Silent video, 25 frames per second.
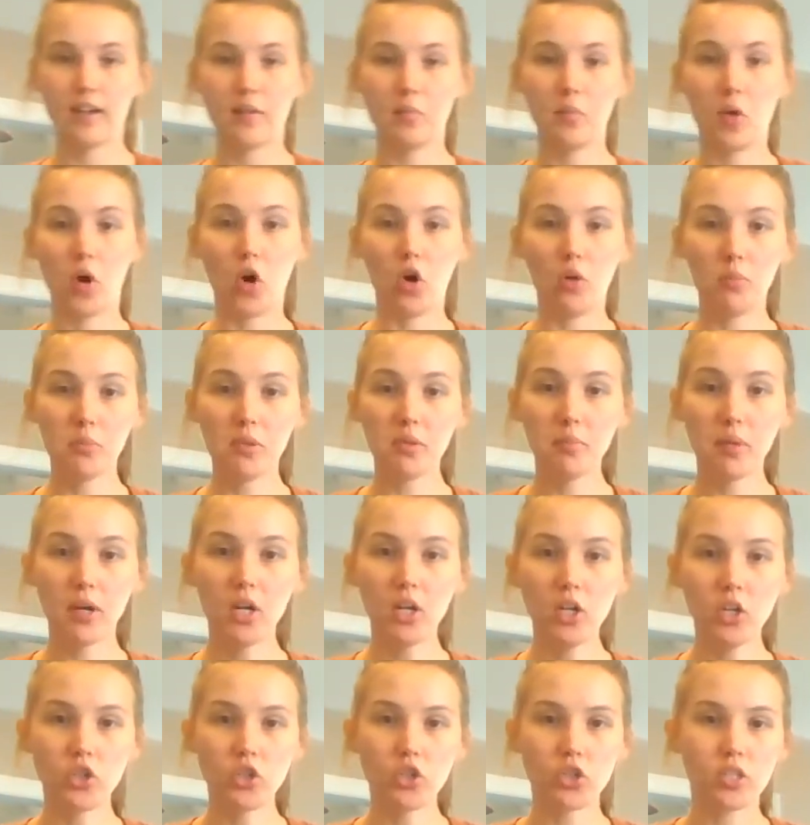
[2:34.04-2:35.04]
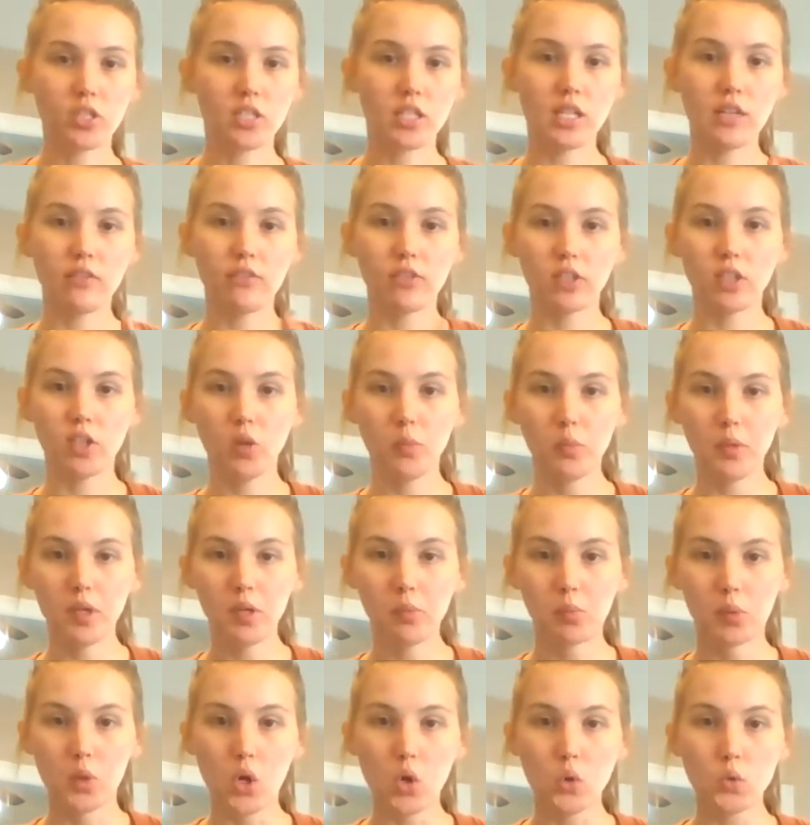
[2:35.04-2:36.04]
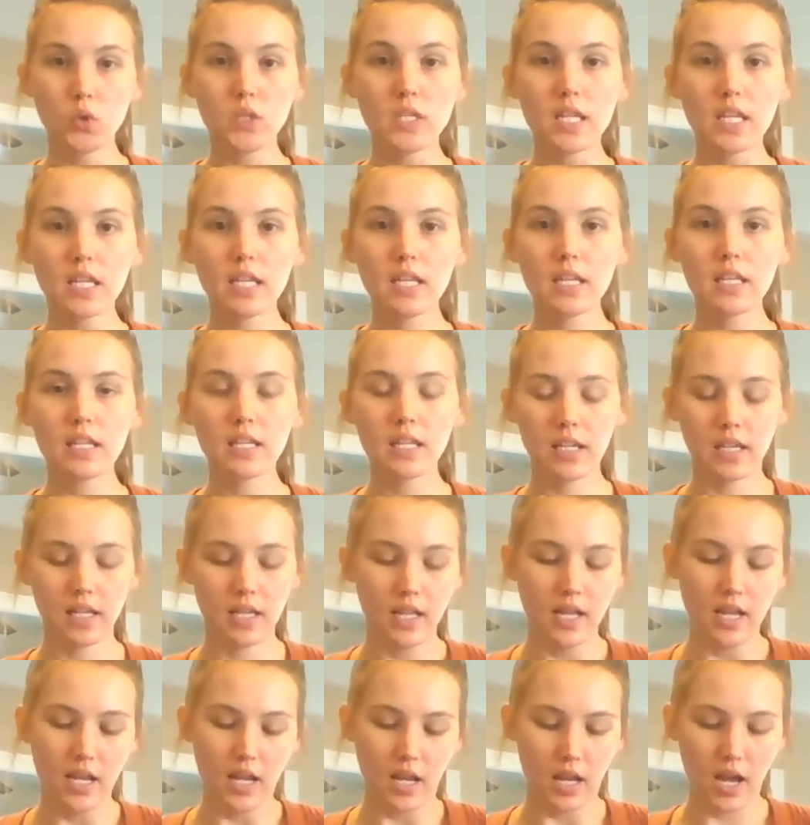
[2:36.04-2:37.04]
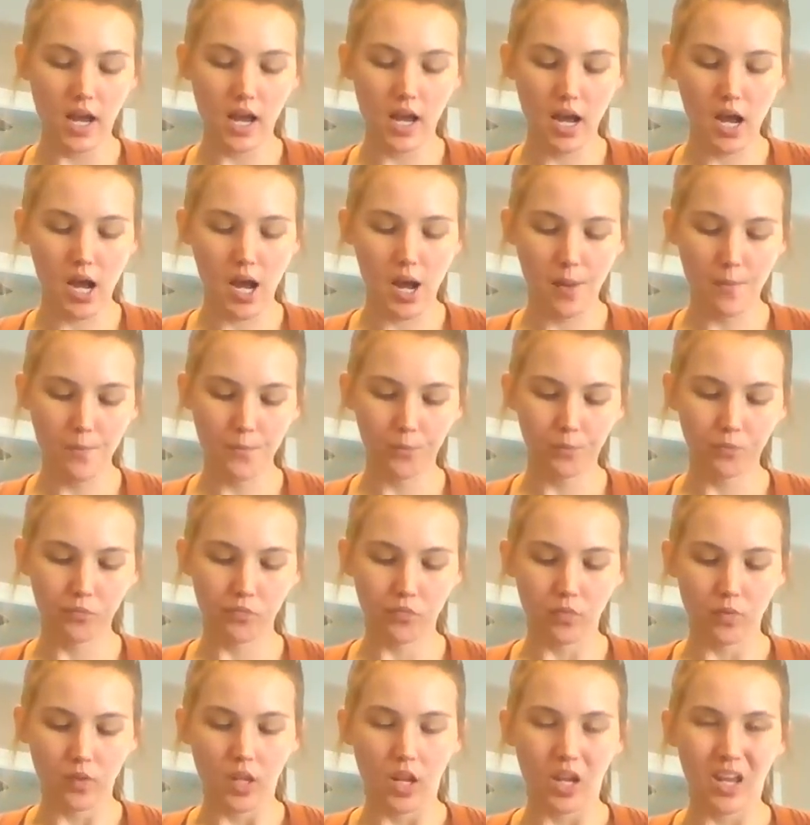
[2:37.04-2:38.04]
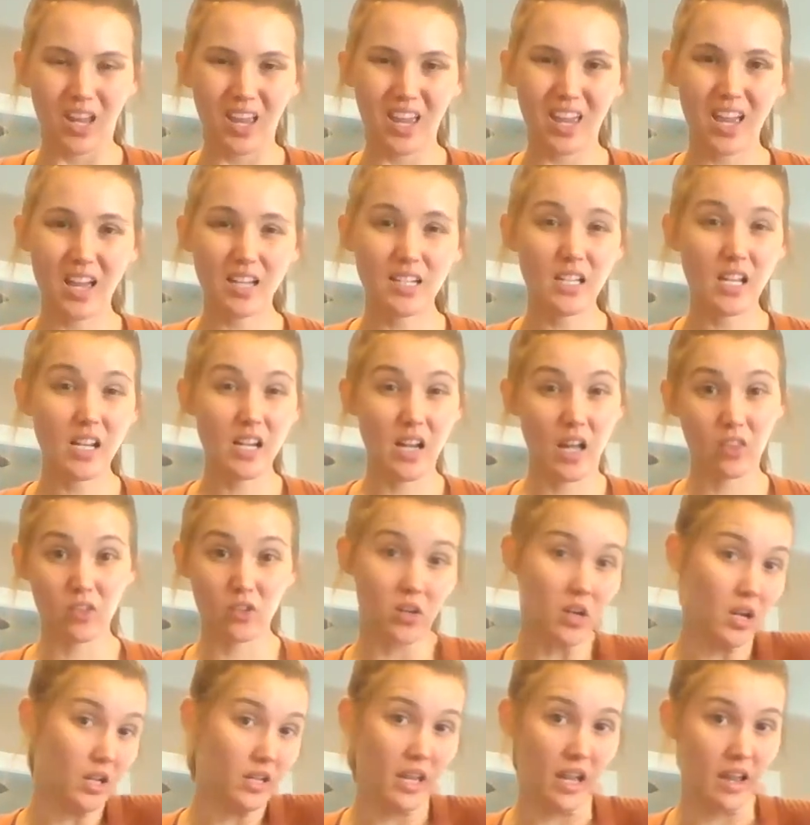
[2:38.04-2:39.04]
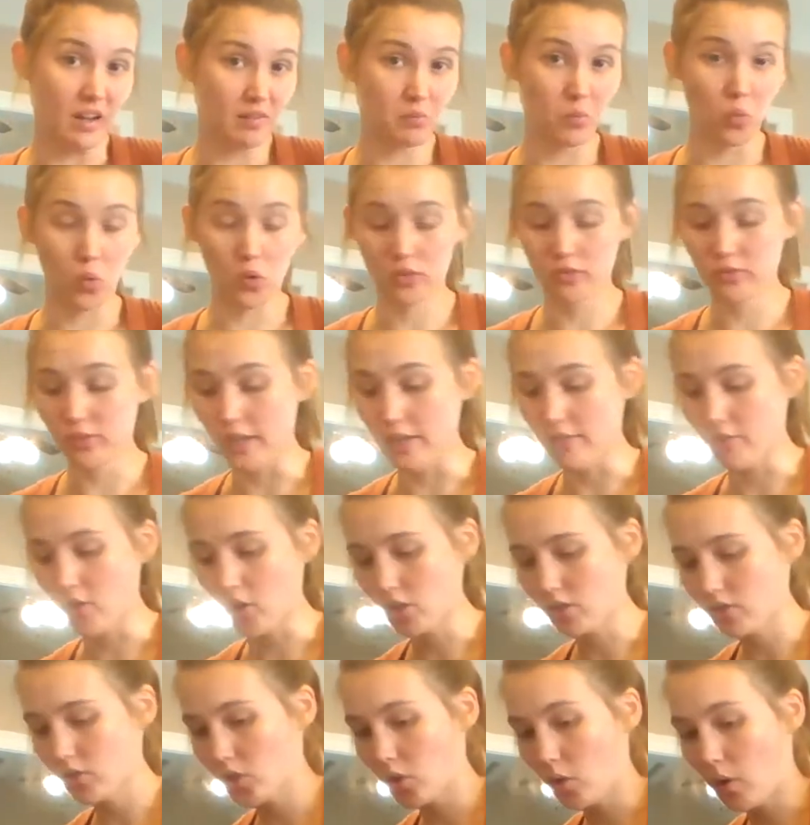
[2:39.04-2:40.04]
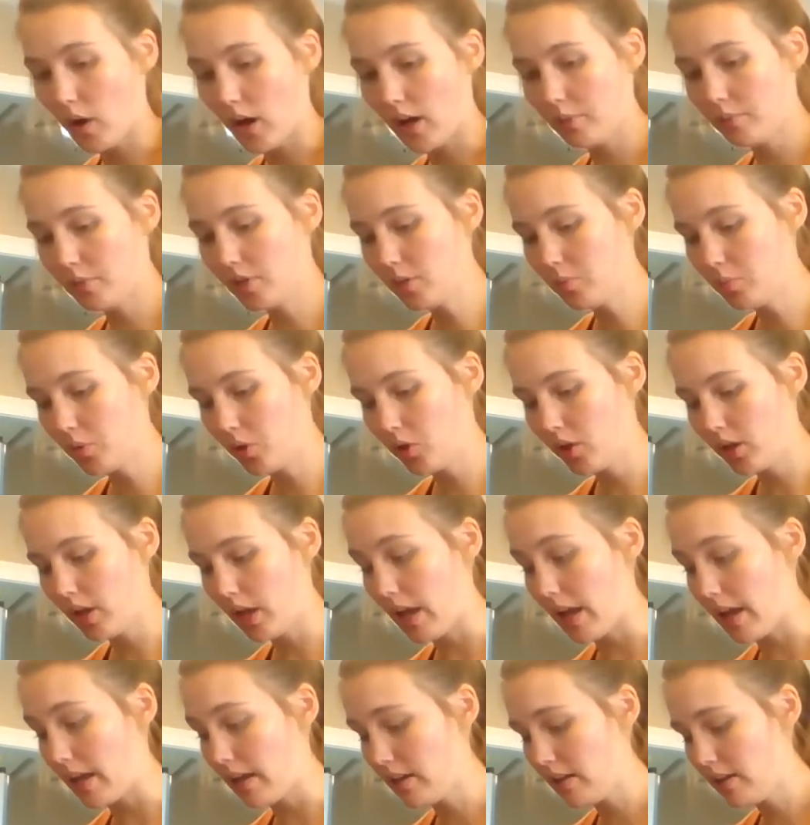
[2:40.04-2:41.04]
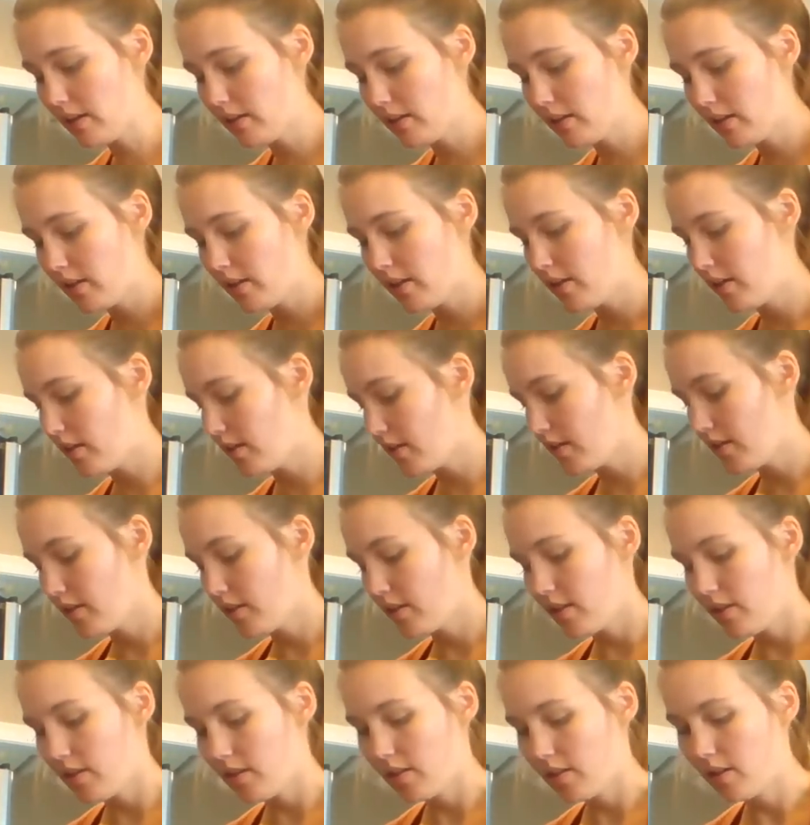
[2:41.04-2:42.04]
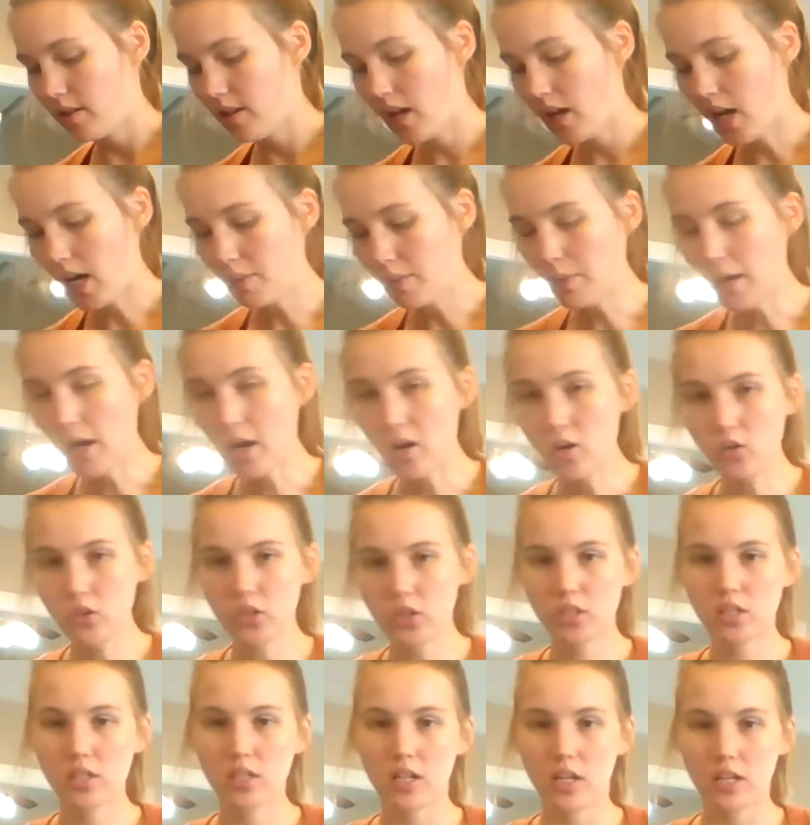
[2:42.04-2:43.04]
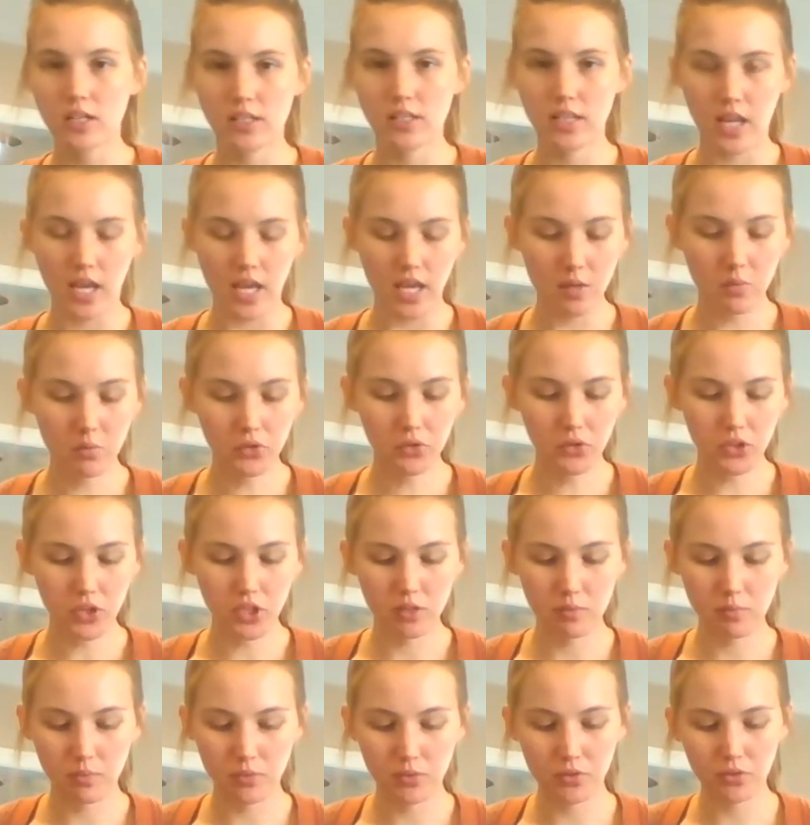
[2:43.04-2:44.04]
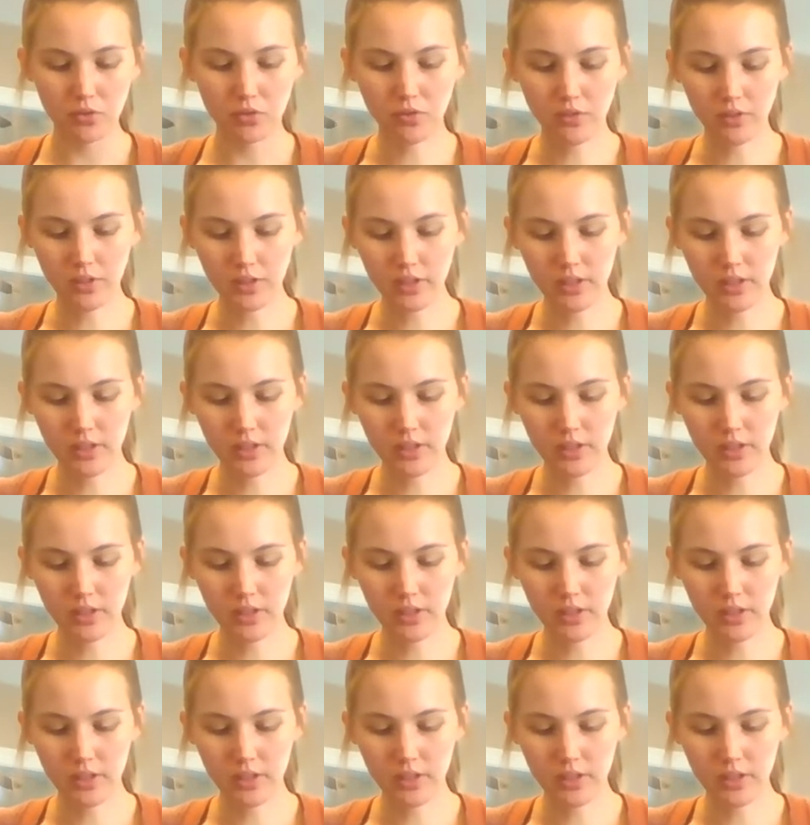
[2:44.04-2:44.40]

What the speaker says: almond butter just to give a little bit of protein and another, again, more flavor. So I'm going to put in about a tablespoon.